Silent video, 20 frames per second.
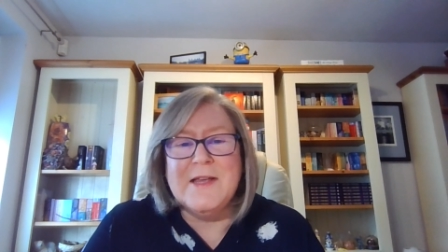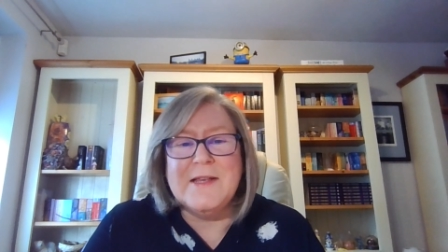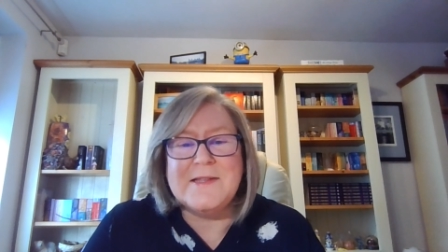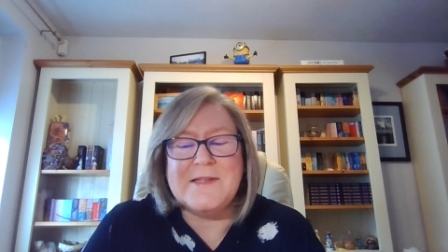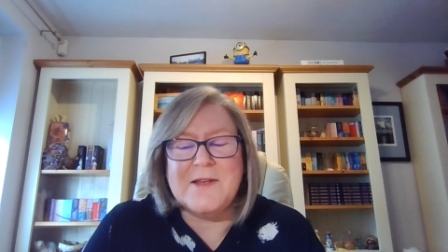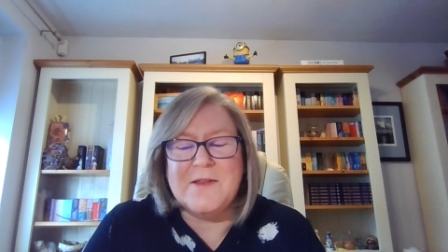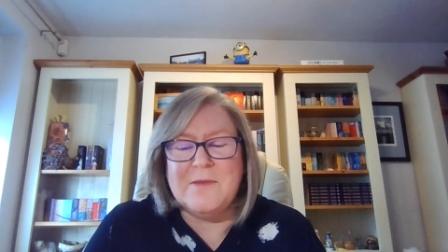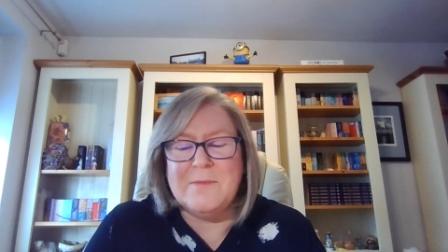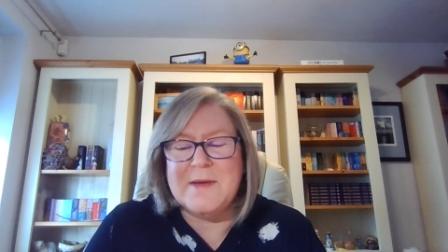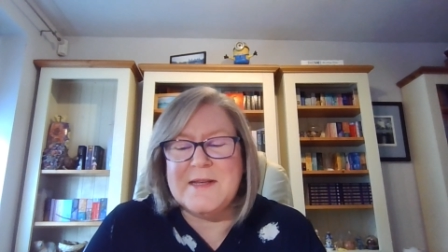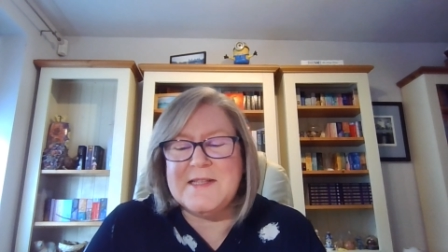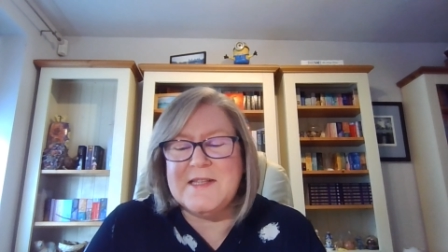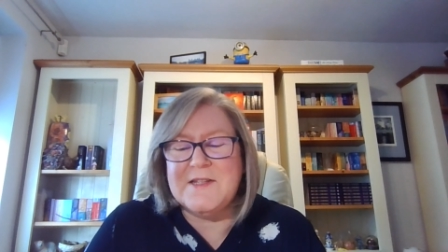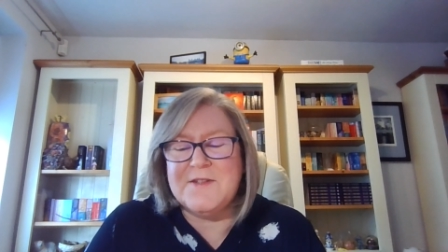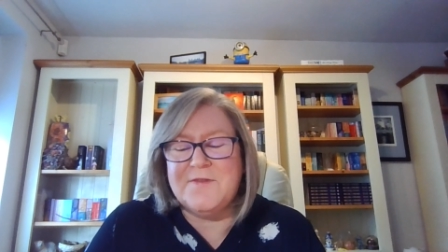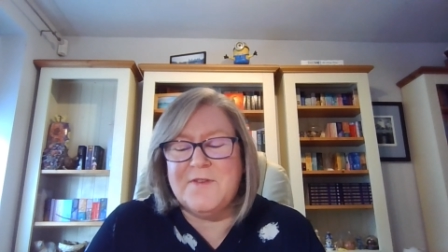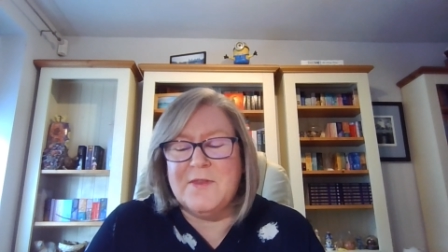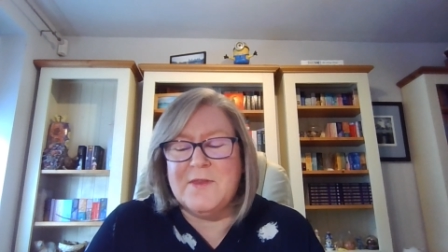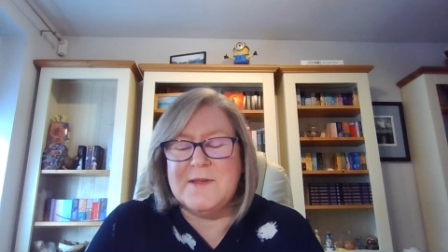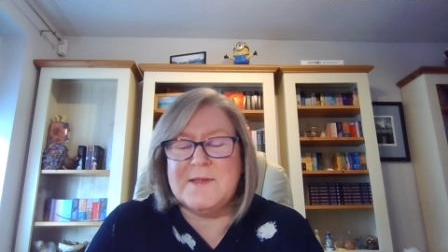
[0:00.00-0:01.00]
So, the
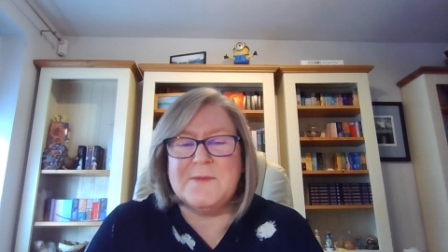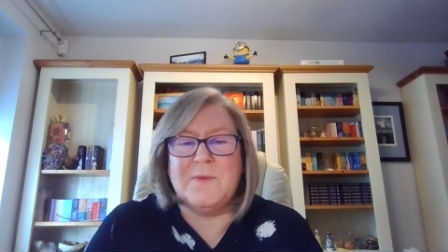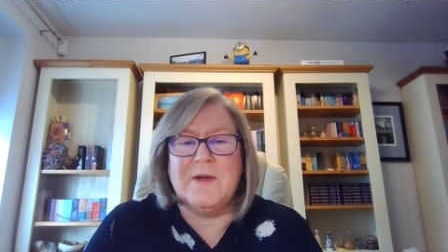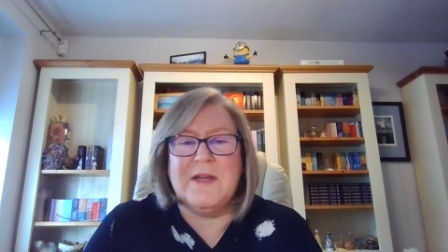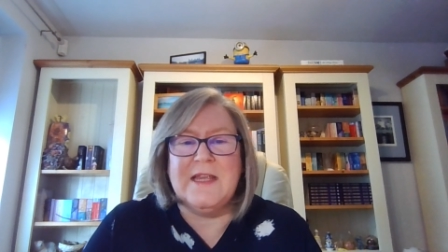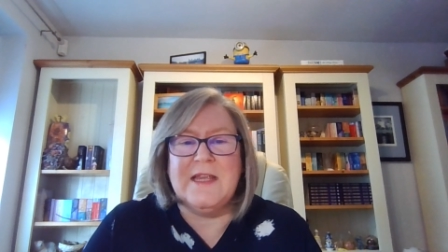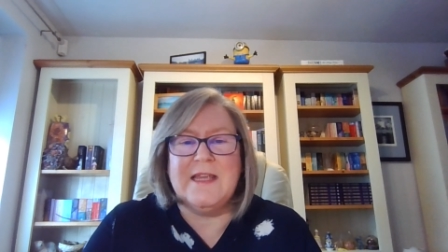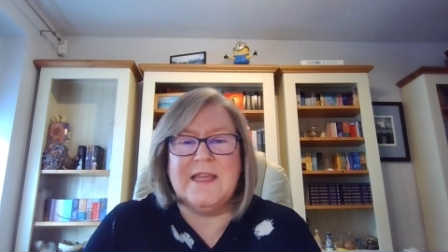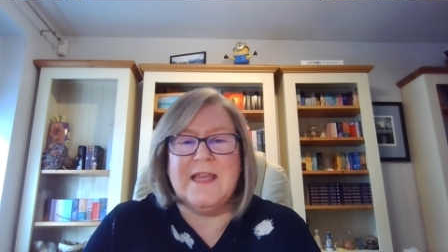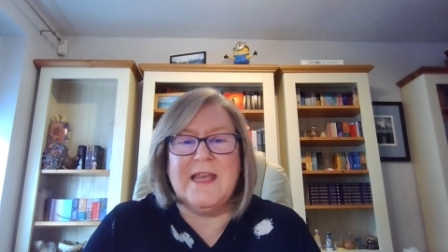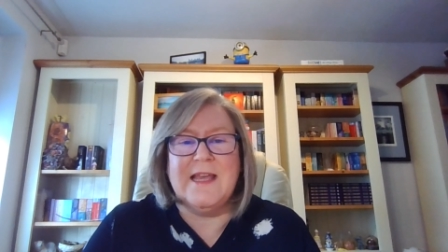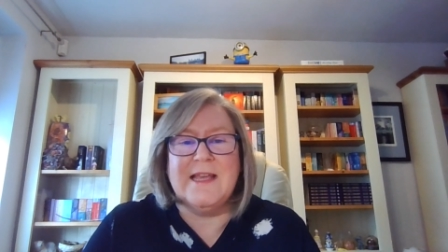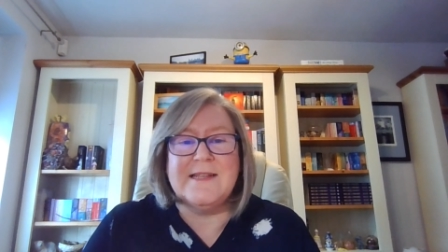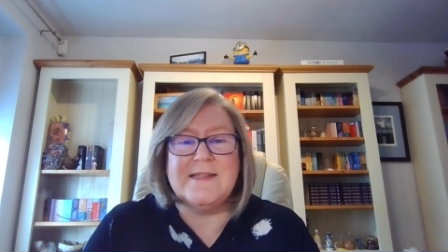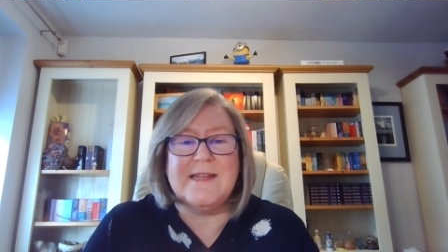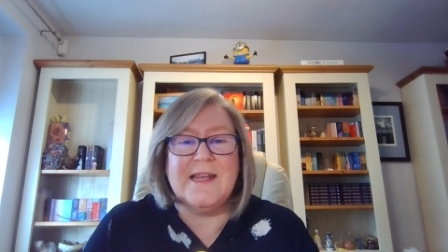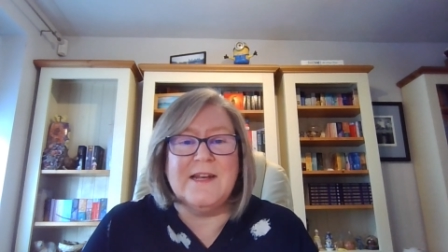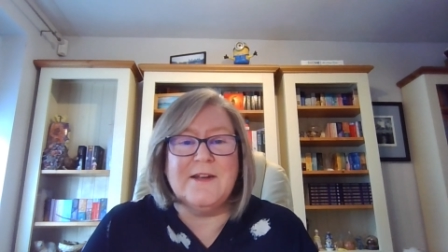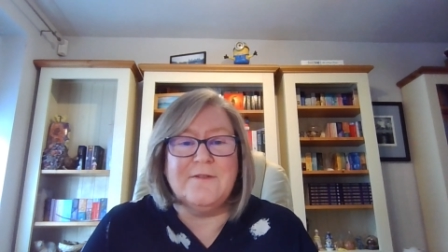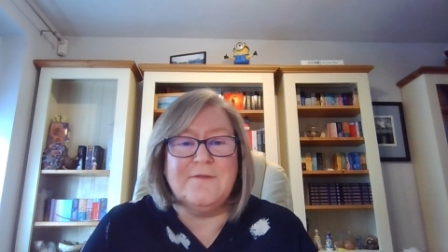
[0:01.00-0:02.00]
message for this week
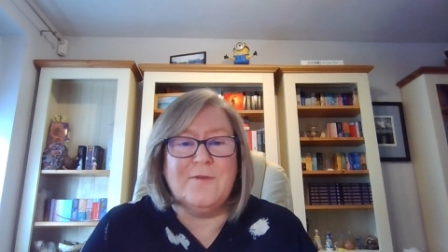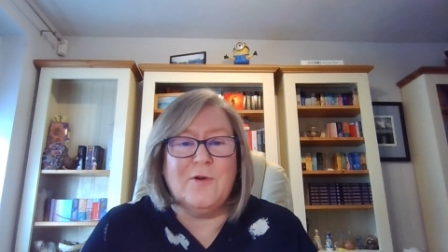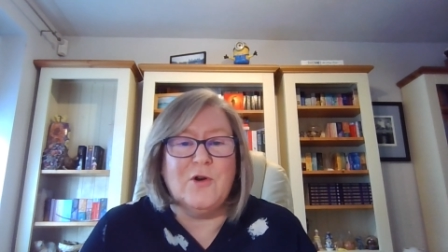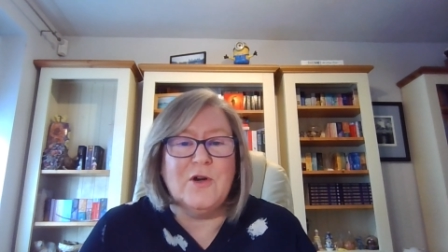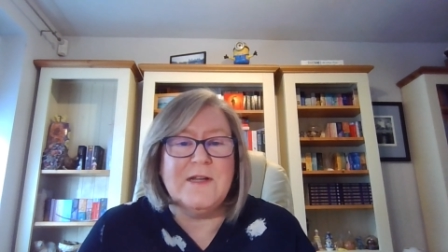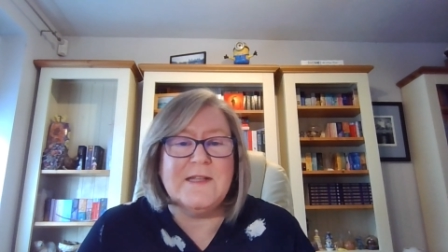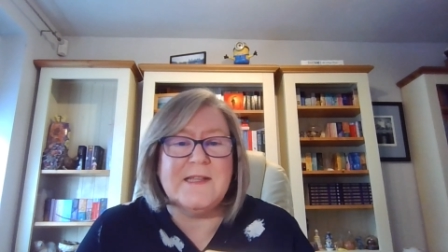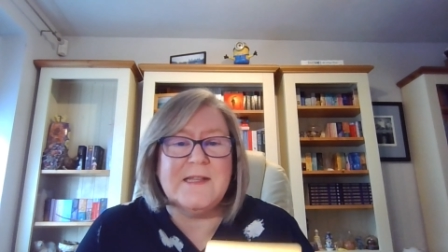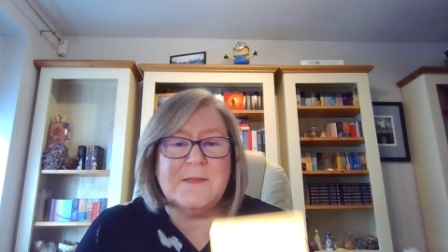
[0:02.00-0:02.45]
is inner voice,